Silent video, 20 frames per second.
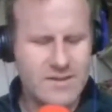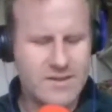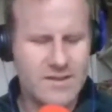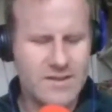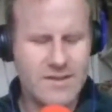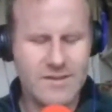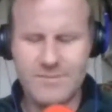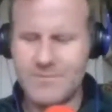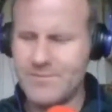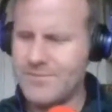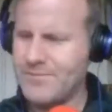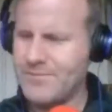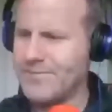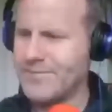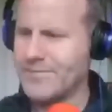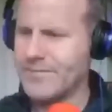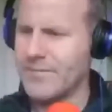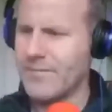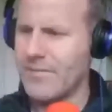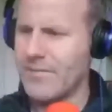Yeah.
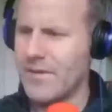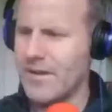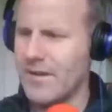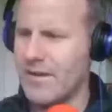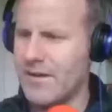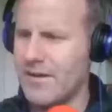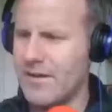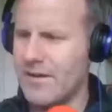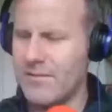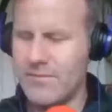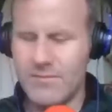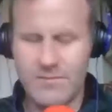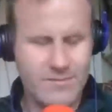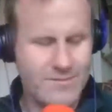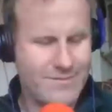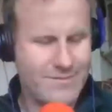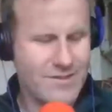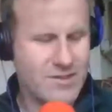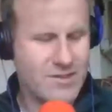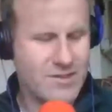
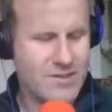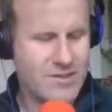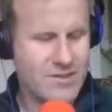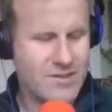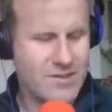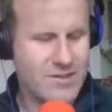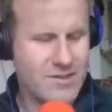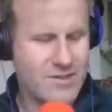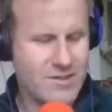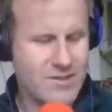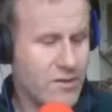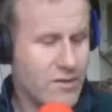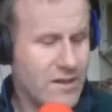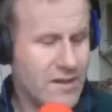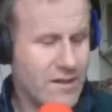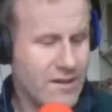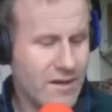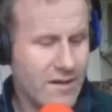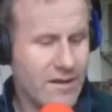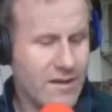Dog, now you're
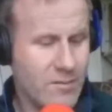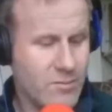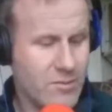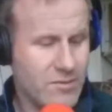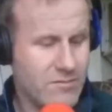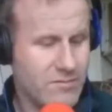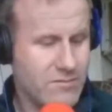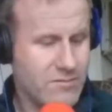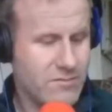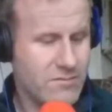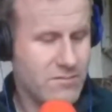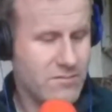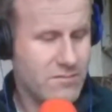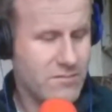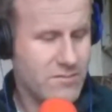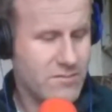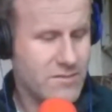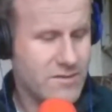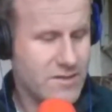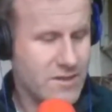really not helping.
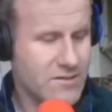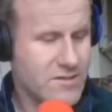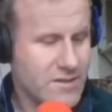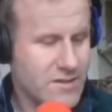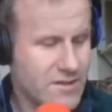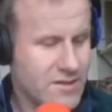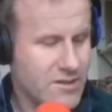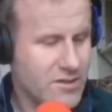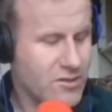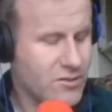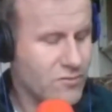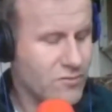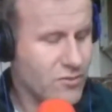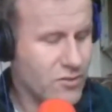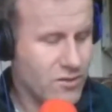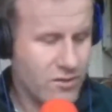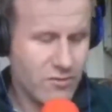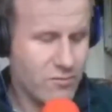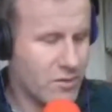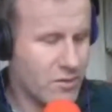Seriously,
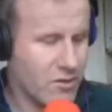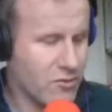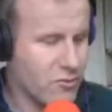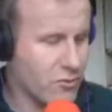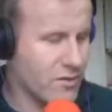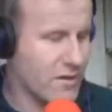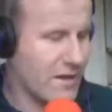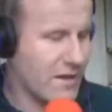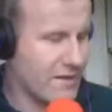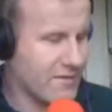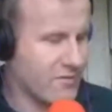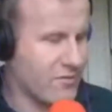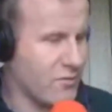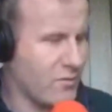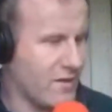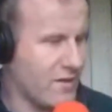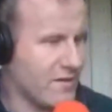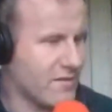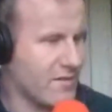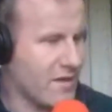you've been good the last
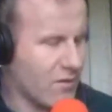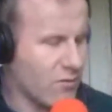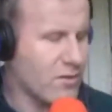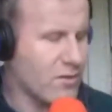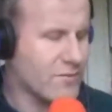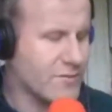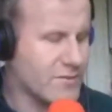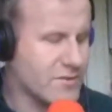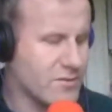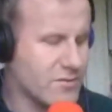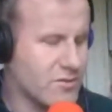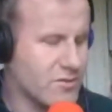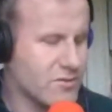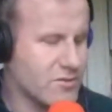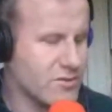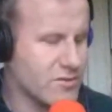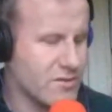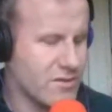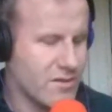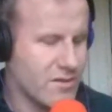few weeks. Now all of a sudden you're